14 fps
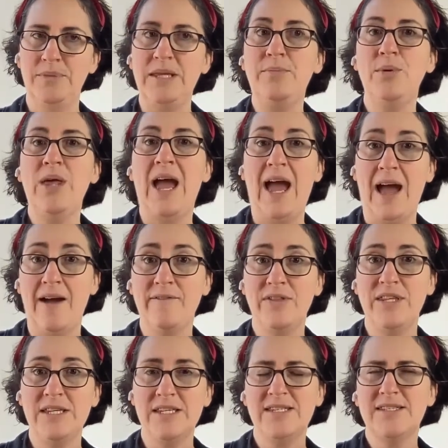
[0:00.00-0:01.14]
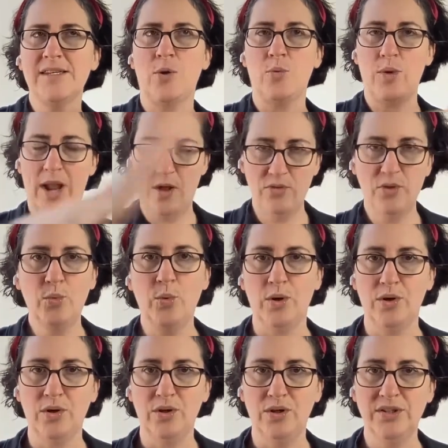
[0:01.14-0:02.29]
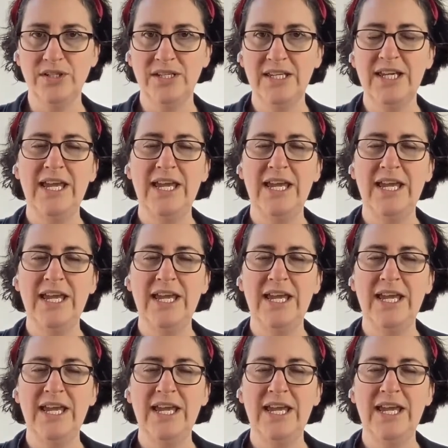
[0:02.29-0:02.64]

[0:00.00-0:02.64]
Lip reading: people have this around the world,